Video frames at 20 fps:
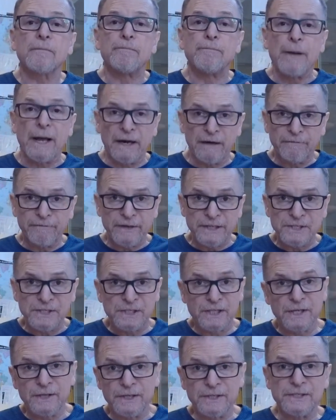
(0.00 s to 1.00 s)
benefits
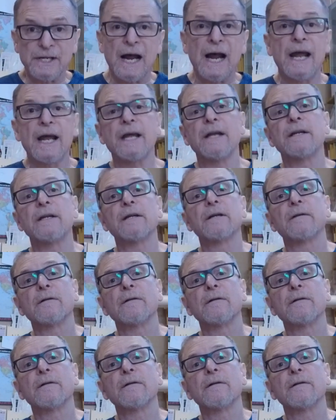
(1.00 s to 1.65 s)
to the diet.